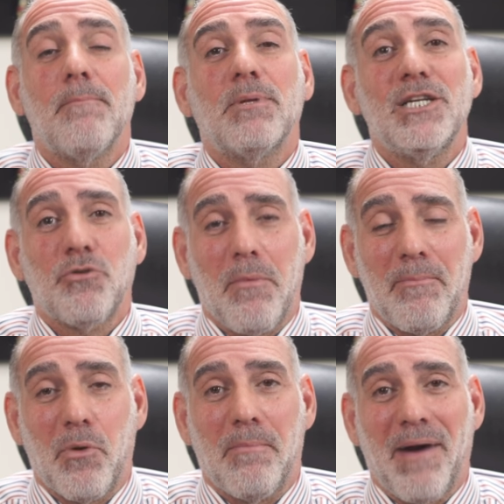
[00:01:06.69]
Please
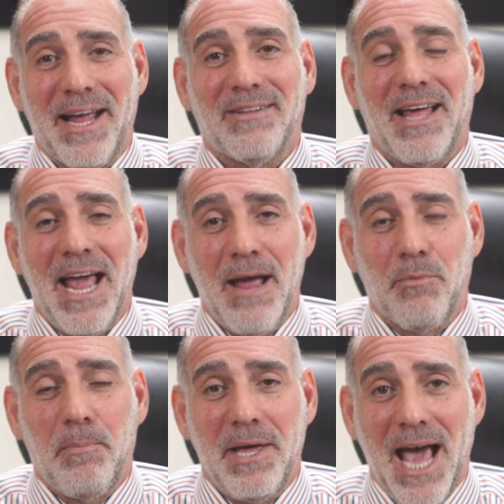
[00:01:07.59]
remember at Michael A.
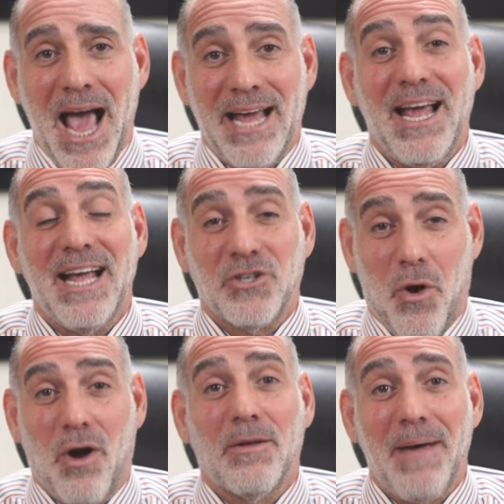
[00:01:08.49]
Haber PA,
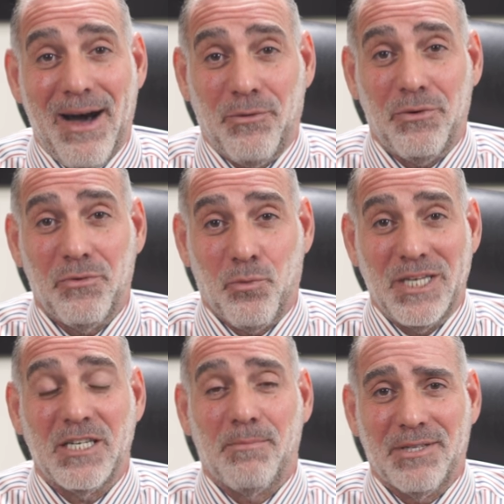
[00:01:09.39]
it's all about
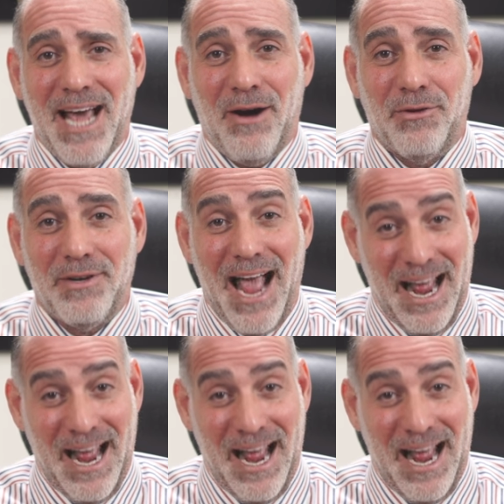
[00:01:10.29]
reasonable doubt.